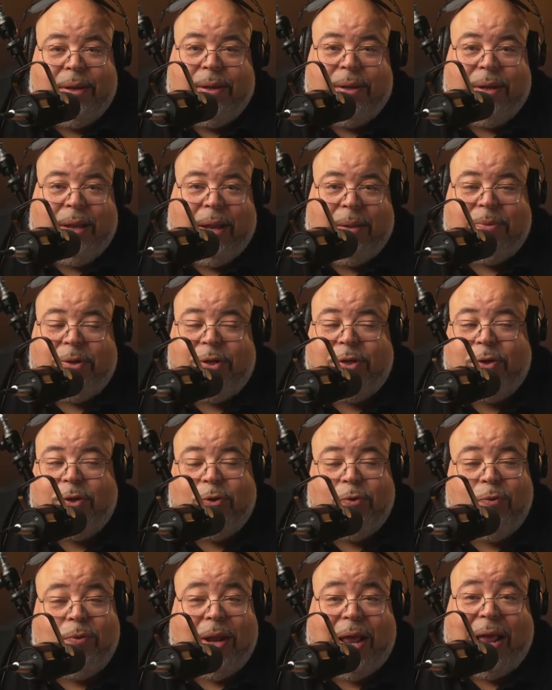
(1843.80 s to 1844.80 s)
I'm just a
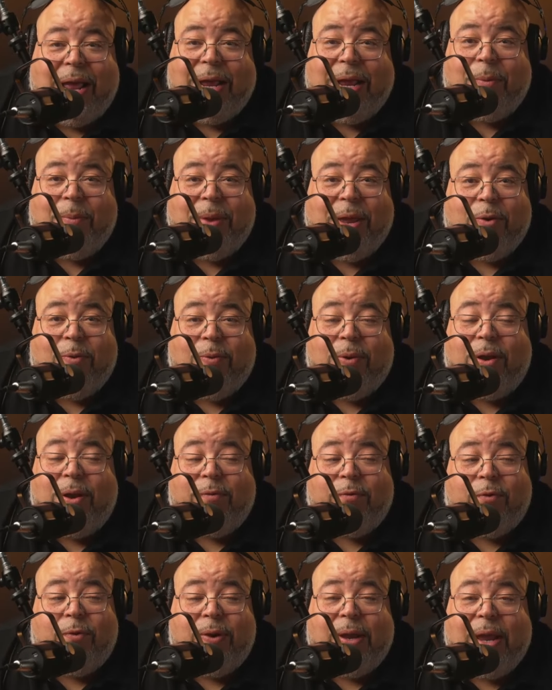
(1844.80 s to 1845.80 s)
dude out here, man, who love
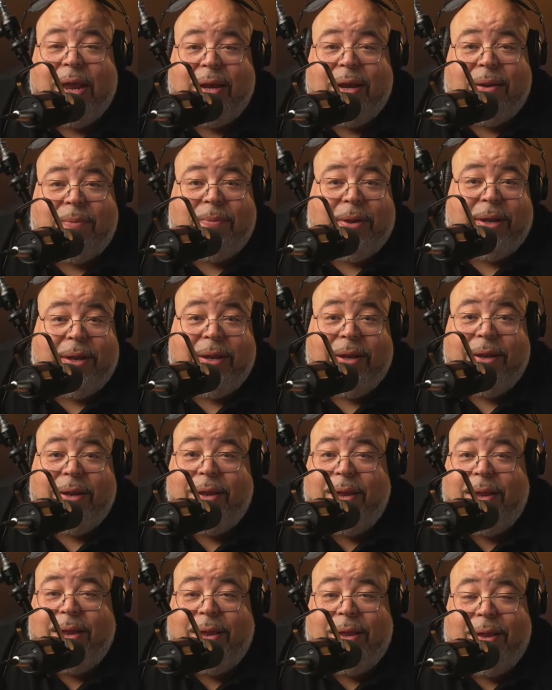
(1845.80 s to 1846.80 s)
creating, man,
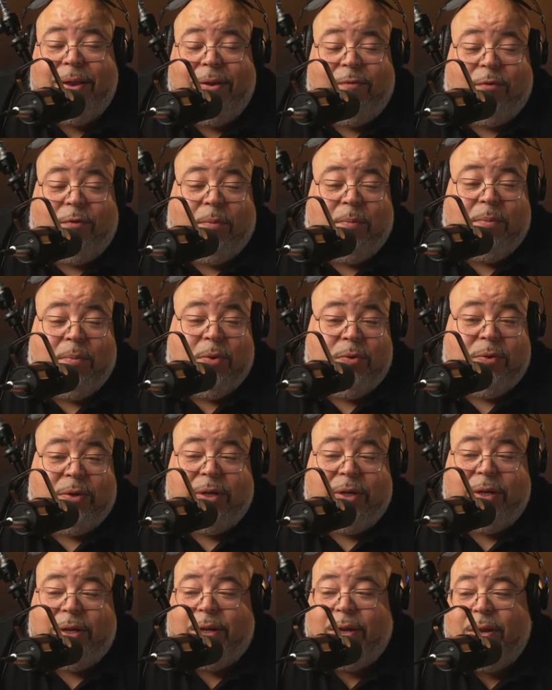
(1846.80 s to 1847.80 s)
from
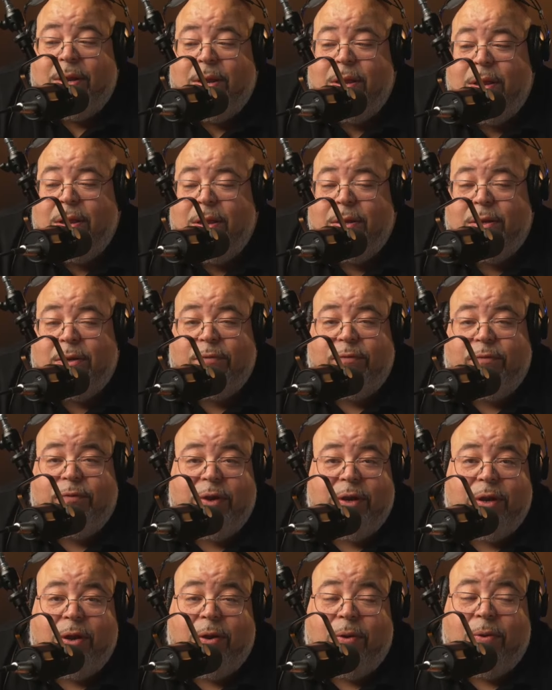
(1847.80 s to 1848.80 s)
music to
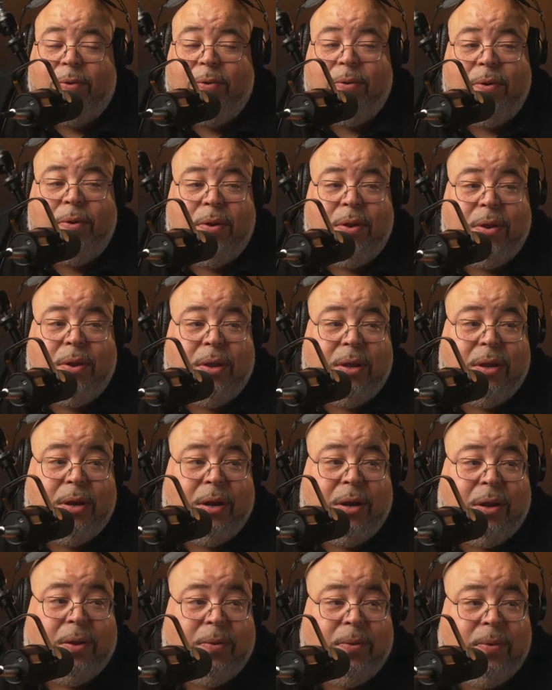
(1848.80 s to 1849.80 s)
video, you know.